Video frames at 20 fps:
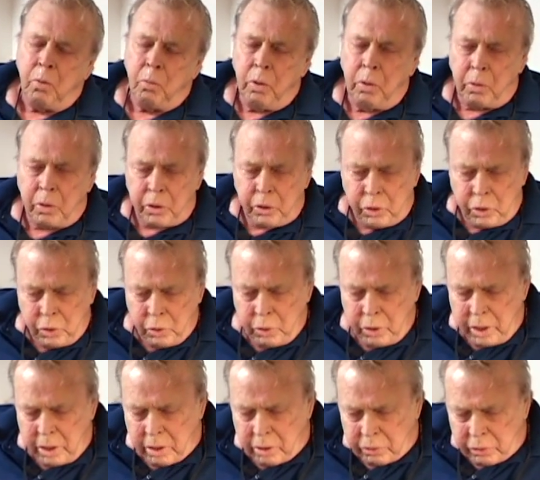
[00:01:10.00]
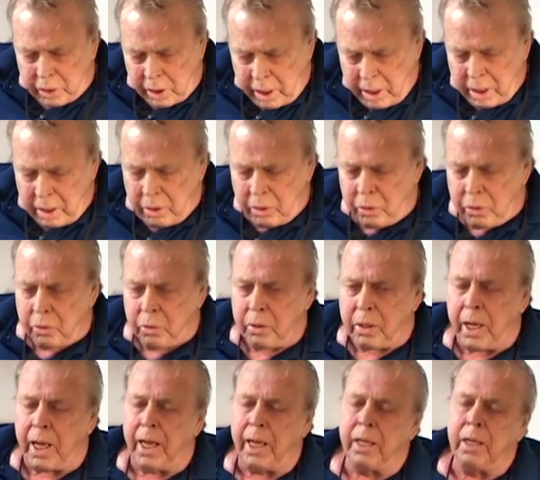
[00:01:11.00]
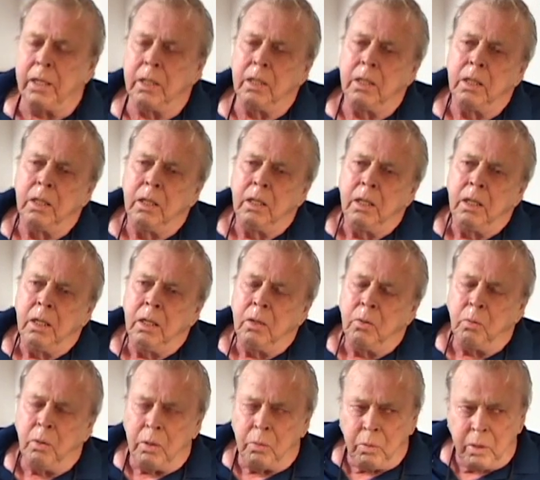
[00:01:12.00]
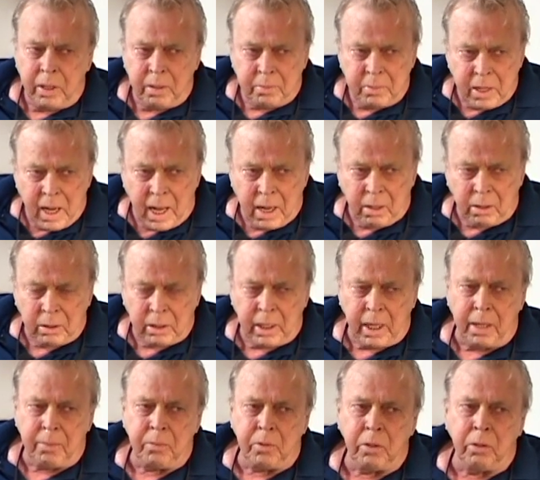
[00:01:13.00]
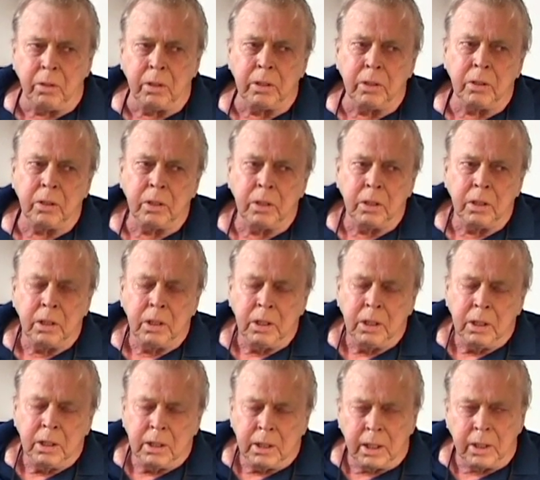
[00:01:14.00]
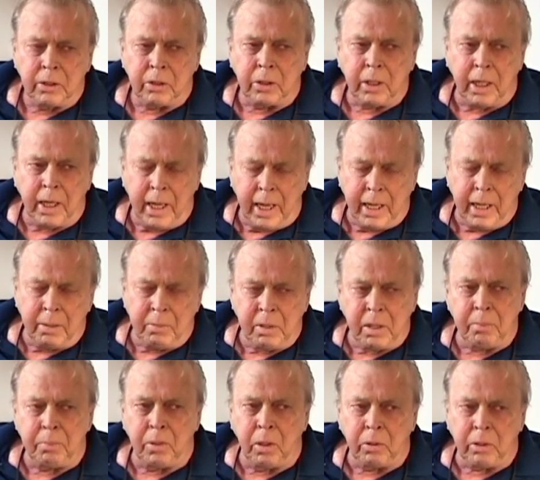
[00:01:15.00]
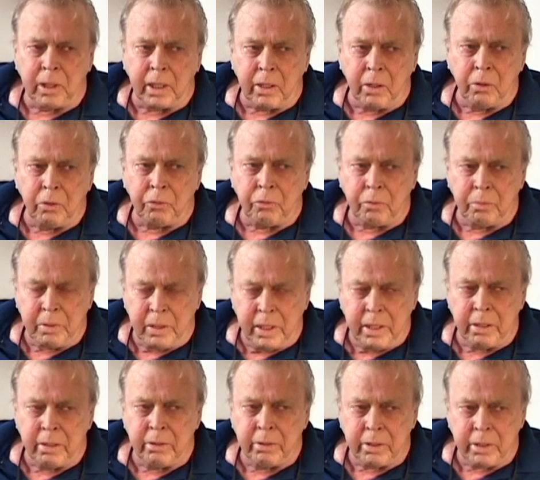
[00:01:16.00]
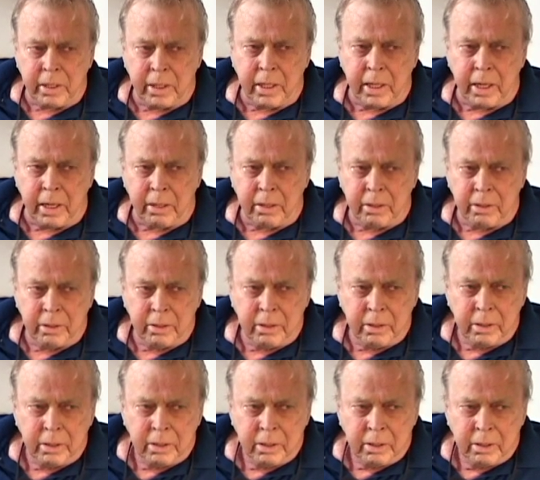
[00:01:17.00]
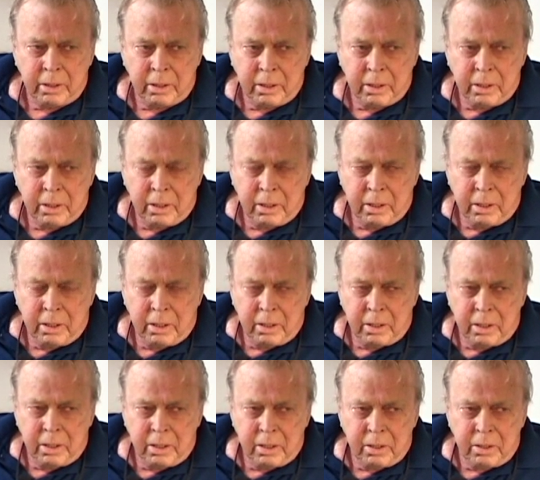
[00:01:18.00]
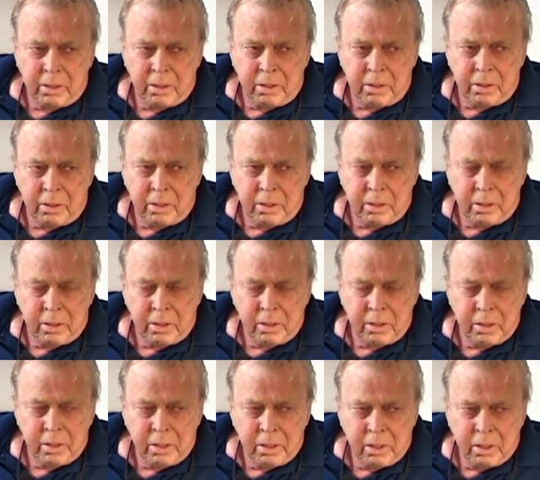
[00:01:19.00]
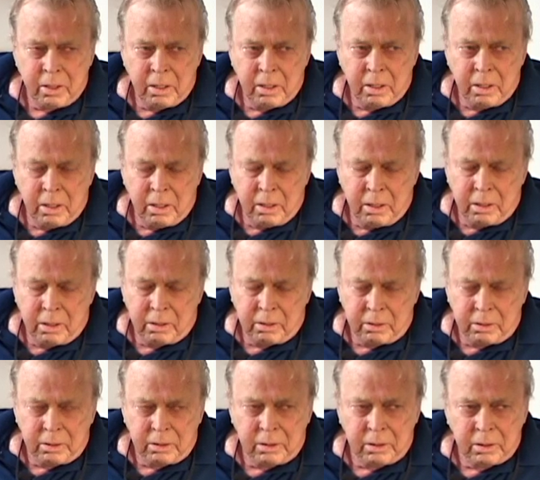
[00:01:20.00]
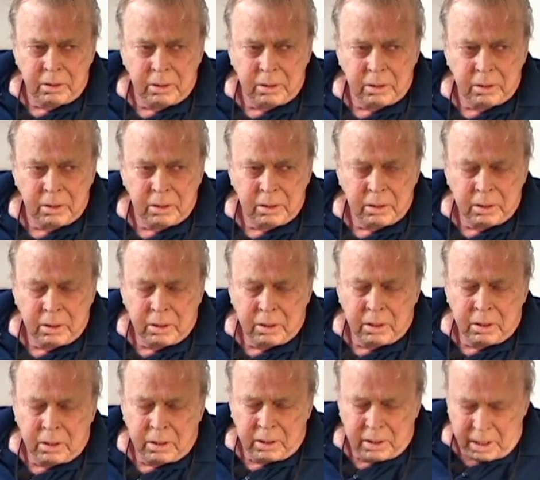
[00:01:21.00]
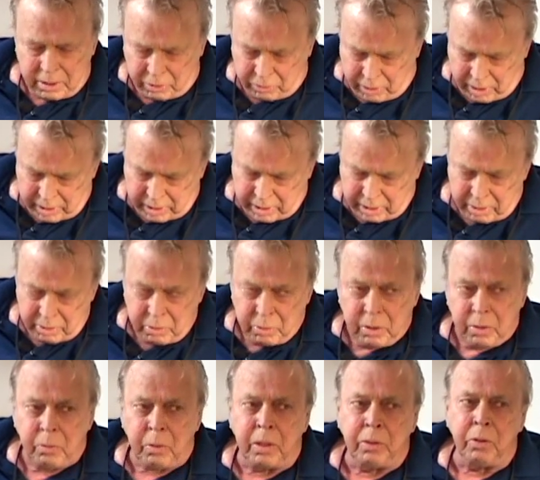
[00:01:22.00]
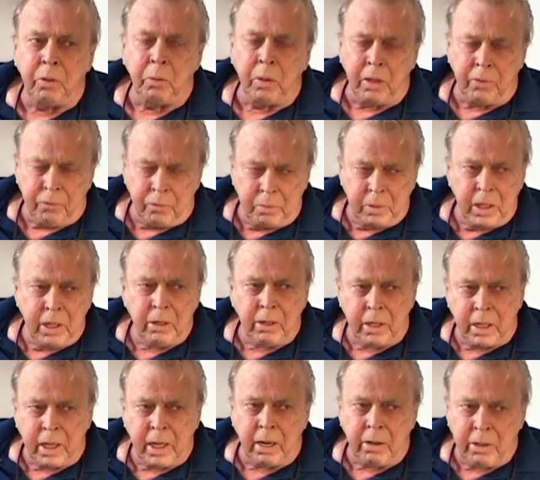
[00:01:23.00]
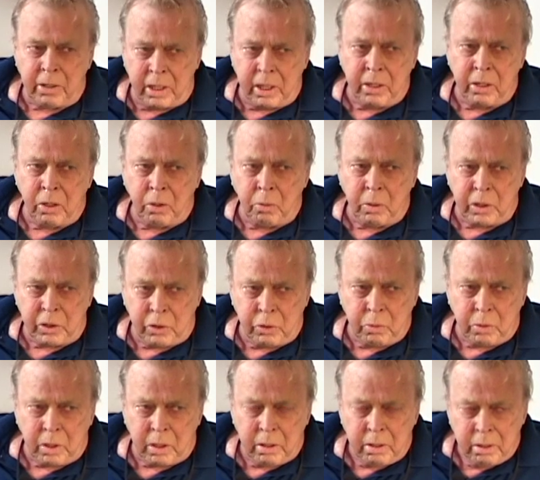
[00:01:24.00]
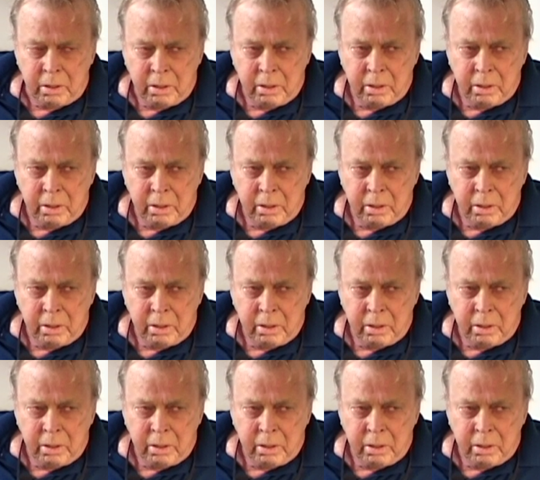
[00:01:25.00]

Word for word: we were two years into that when William Donald came to us and said, hey, give me a boat that goes from here to there. And there was nothing either here nor there. The That's right. There, when you went from here to there, you didn't know which you were